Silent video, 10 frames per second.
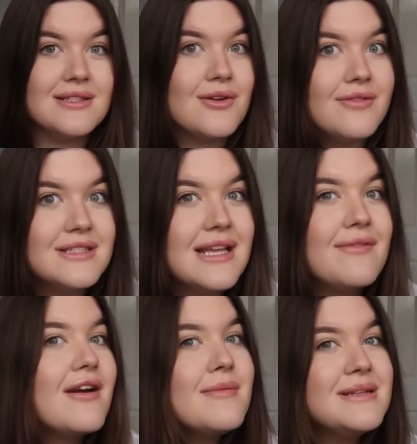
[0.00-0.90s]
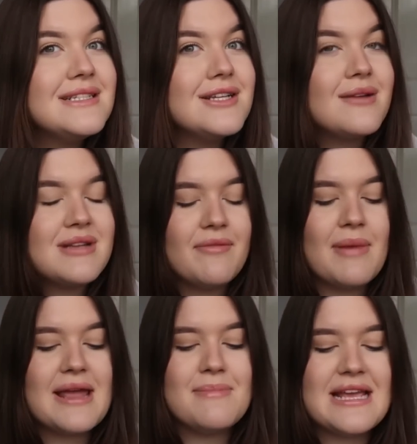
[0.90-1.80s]
is obviously a very busy time to have
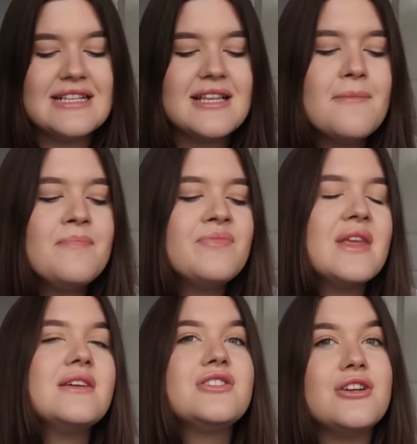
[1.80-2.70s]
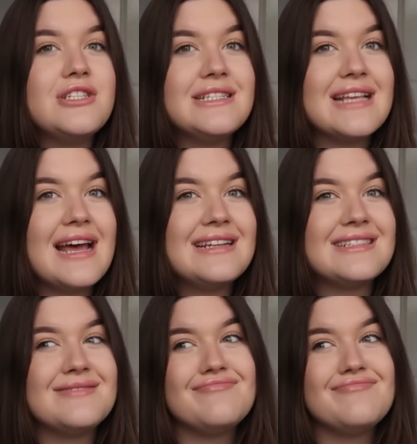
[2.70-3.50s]
babies. So she said,